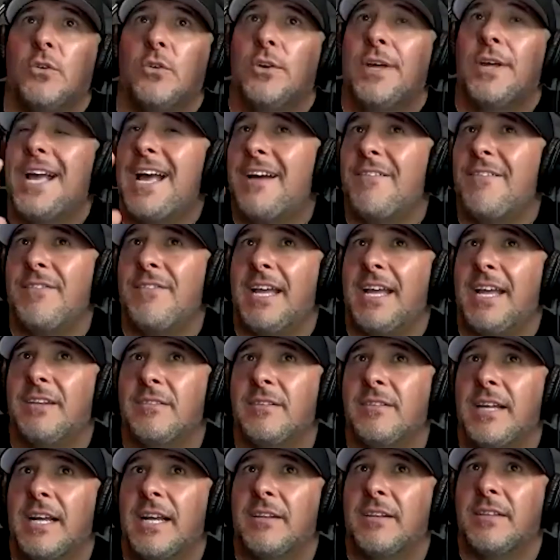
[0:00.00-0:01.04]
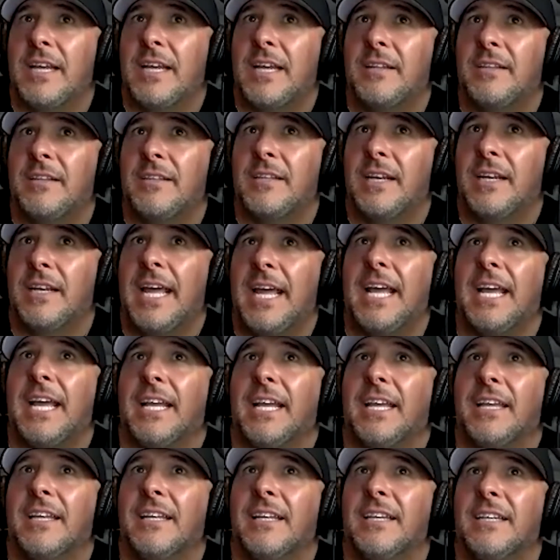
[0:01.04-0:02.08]
have that that that delay.
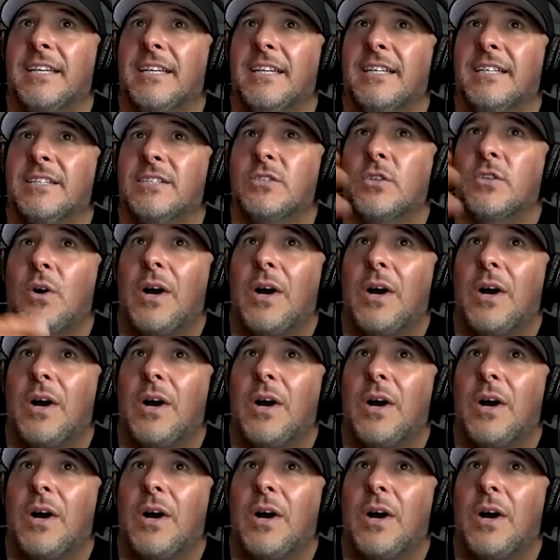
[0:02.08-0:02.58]
So yeah.